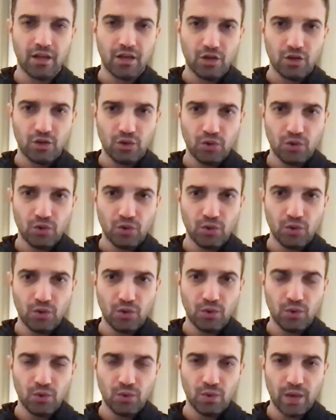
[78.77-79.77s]

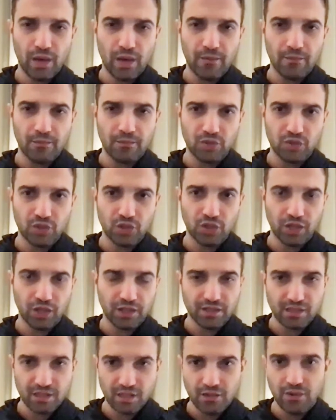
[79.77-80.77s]
who um, took a
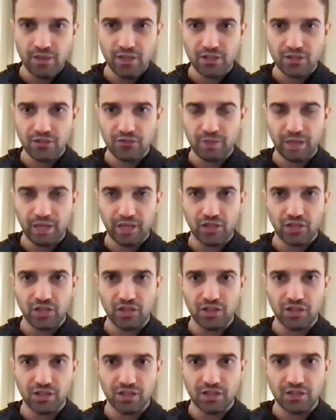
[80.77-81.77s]
series of
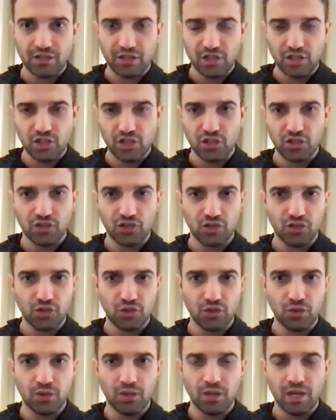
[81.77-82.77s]
pictures in addition
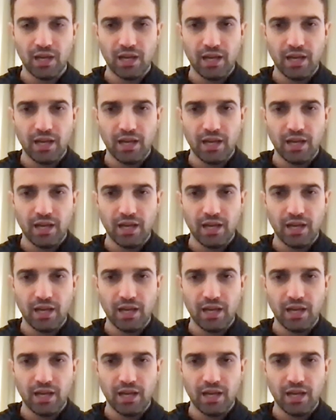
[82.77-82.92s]
to